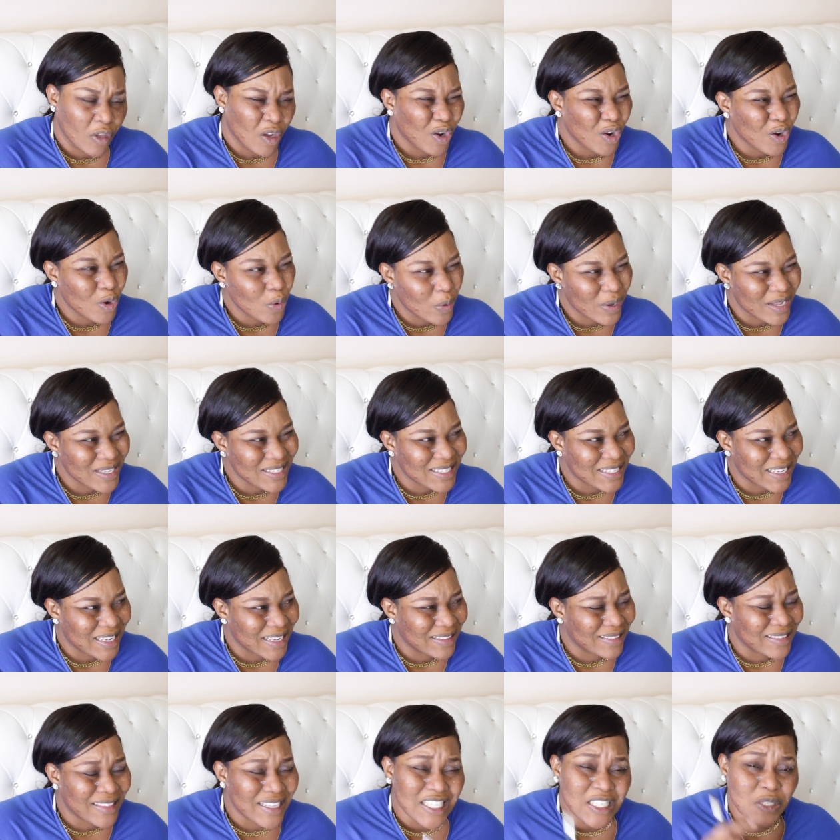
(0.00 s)
Or was
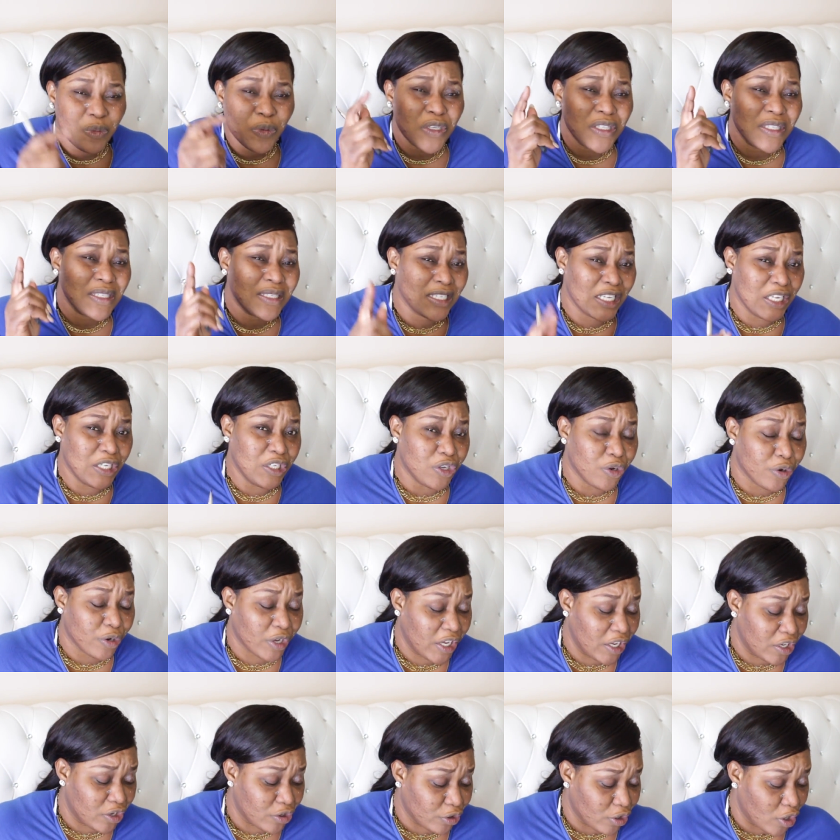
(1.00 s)
it? This was senior
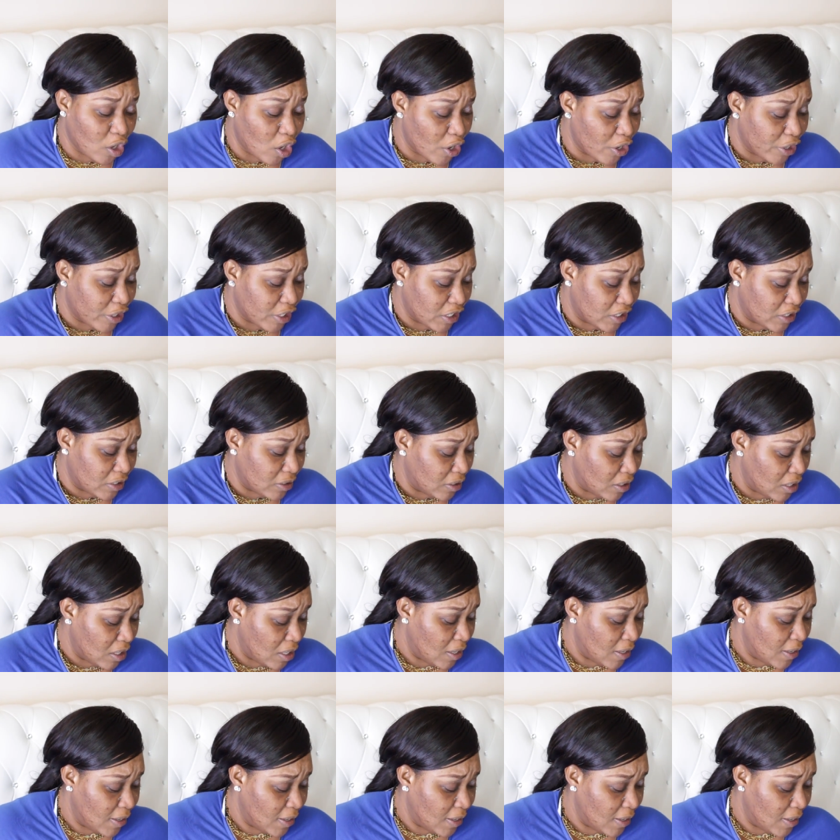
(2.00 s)
kindergarten,